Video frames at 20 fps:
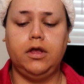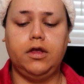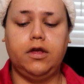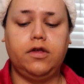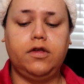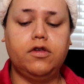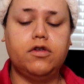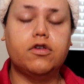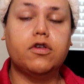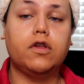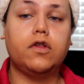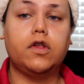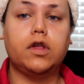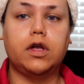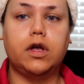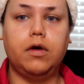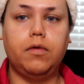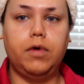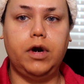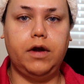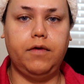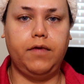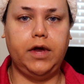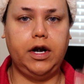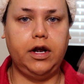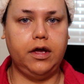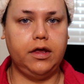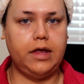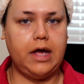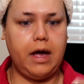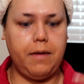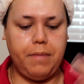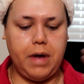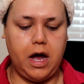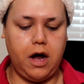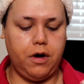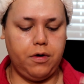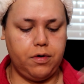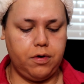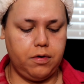This is just to get rid of any of that
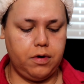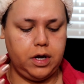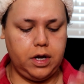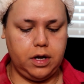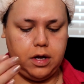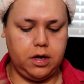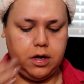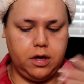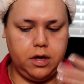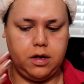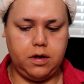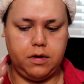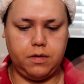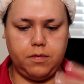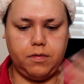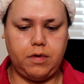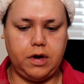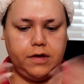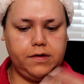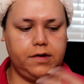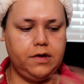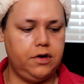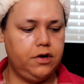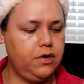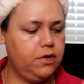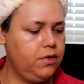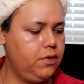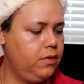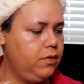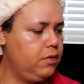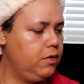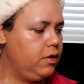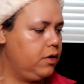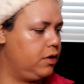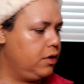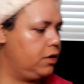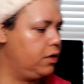powdery residue.